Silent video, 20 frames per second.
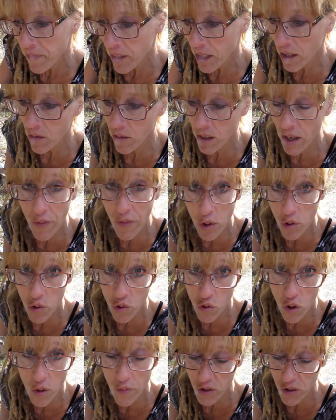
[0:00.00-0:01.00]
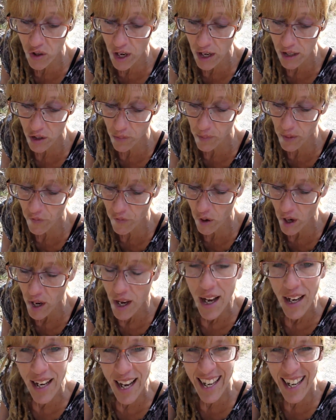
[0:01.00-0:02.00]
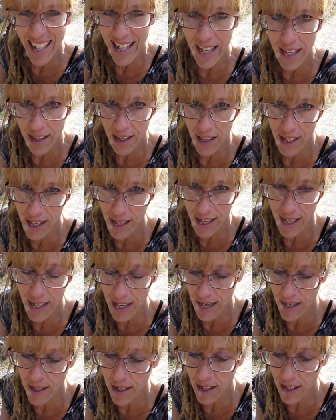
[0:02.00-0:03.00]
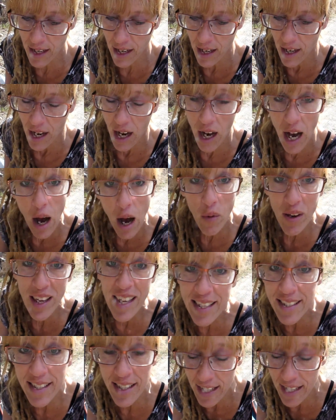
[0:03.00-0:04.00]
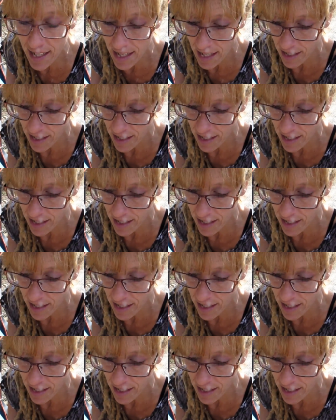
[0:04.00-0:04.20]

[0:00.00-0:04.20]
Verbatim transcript: you know, never drove a tractor before, kind of get an idea of how easy it